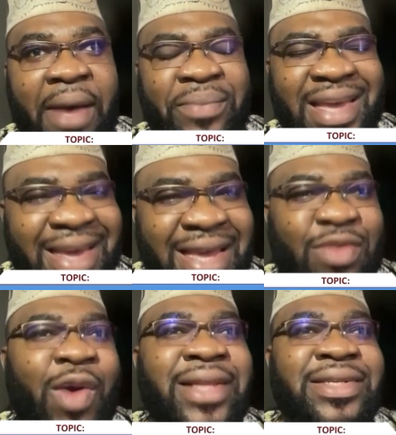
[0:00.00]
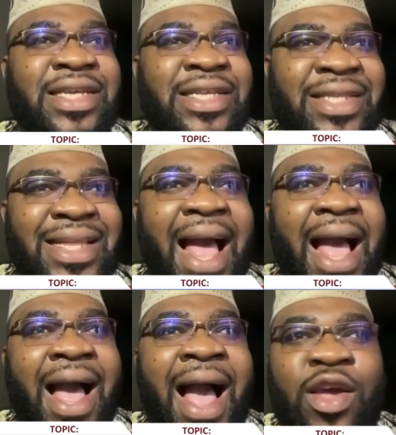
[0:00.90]
he didn't
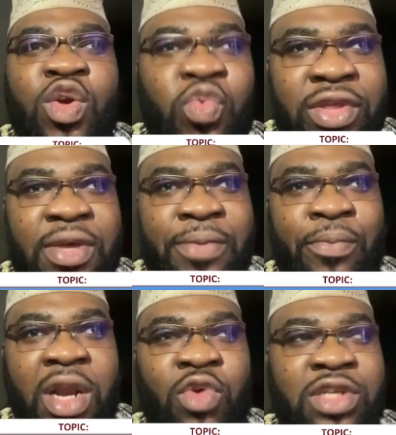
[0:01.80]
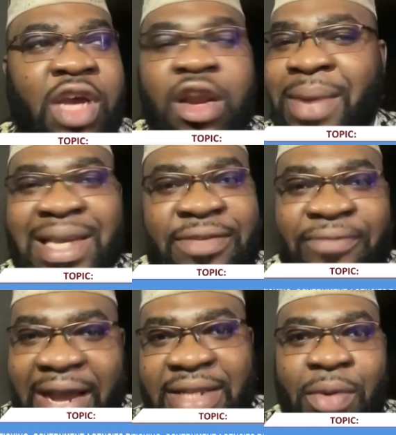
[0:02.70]
argue with it, but he was trying to make his
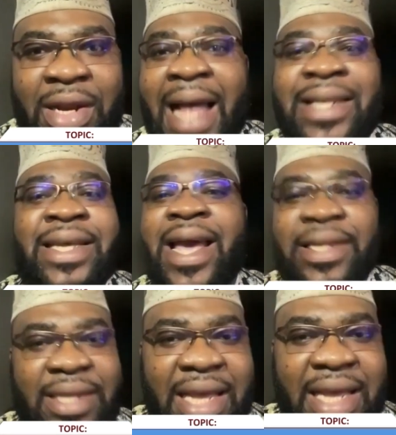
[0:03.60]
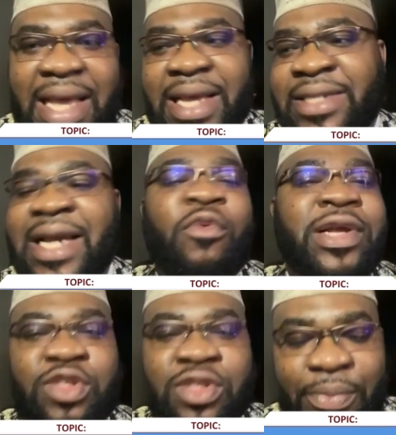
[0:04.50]
finding. But at the end, Isha
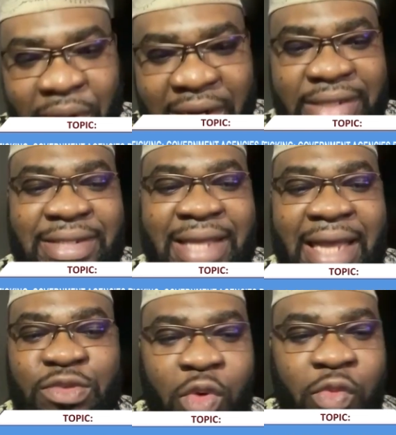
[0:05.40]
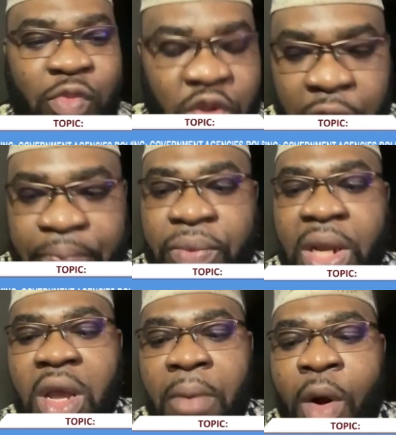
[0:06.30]
went to the police. That's what we know.
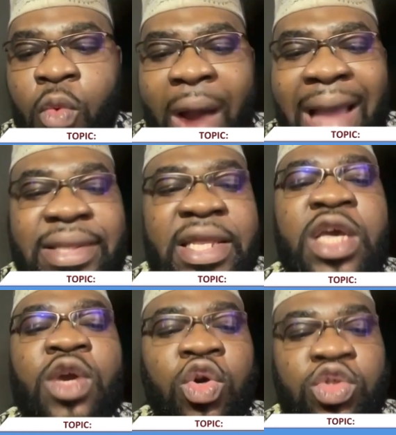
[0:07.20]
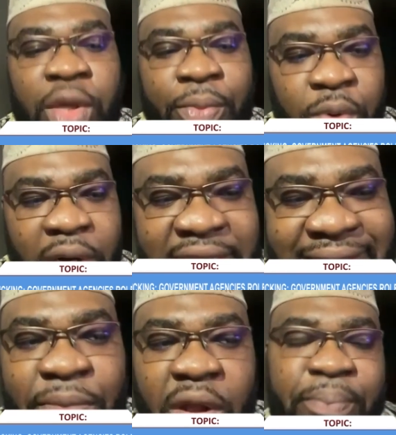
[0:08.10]
But why did he go to the police?
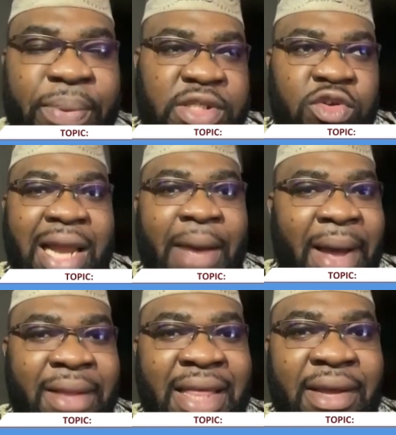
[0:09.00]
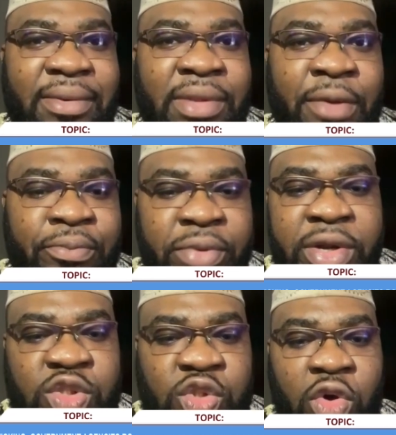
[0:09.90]
I'm not particular about the
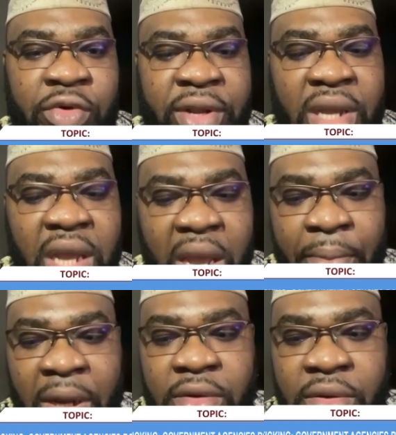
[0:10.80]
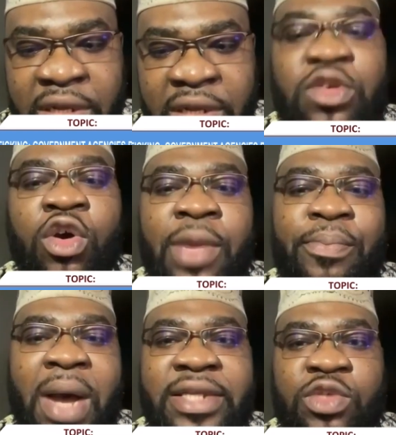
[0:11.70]
pre-story, but this other
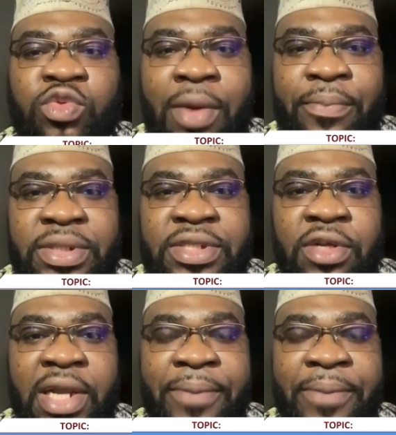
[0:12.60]
part is where I'm particular.